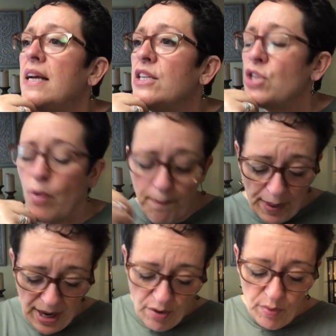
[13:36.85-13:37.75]
So
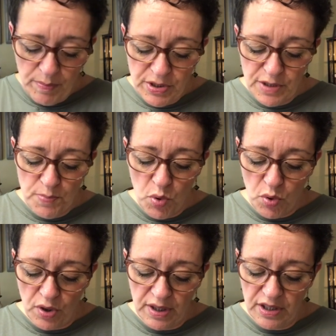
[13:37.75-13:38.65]
about, when was this
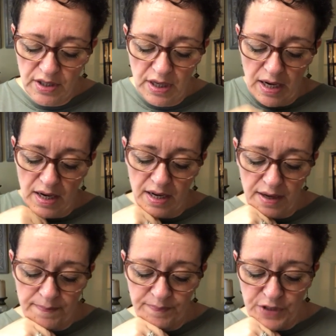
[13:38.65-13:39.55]
poured?
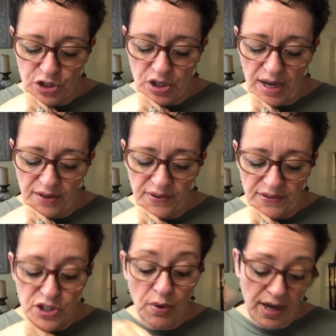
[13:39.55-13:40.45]
July the
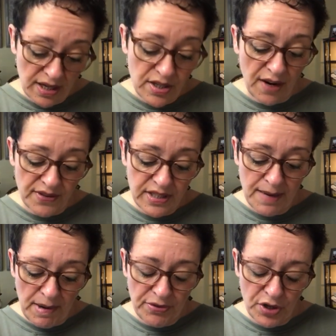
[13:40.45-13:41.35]
5th. So I guess obviously a
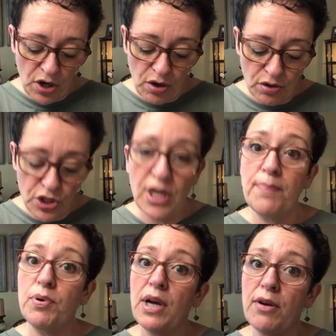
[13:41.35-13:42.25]
month ago, she
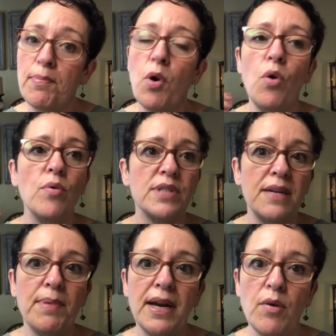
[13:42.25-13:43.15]
had put out a poll. Was
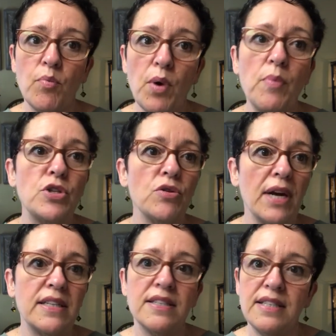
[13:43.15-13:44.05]
anybody, what would you
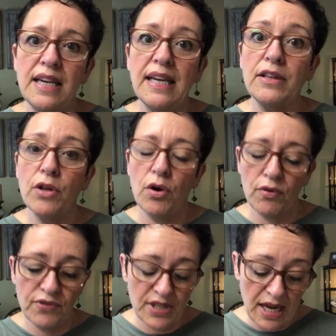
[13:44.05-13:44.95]
like to see in
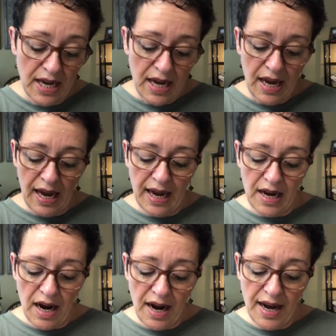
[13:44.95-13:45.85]
loaves? And
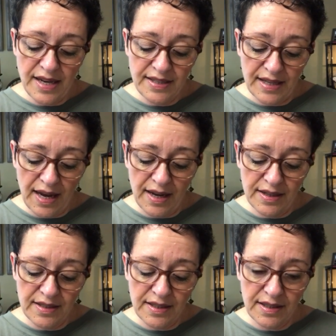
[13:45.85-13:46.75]
I
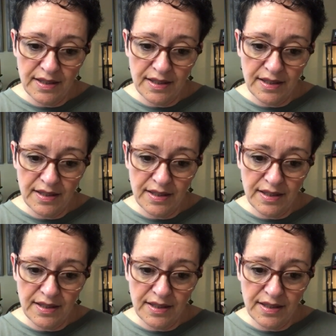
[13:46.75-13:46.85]
said